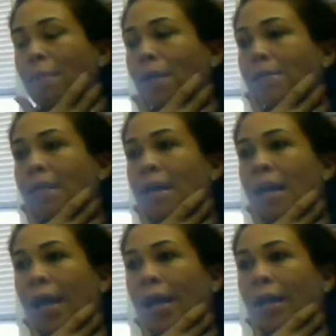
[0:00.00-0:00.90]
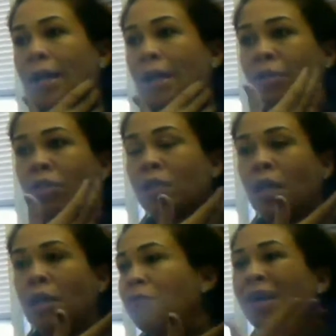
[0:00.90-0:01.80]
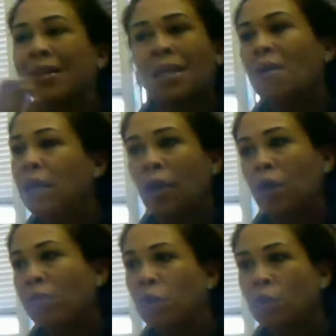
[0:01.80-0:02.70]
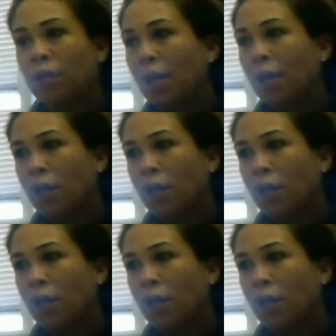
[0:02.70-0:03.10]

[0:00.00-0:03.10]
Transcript: because it affects every area of their life.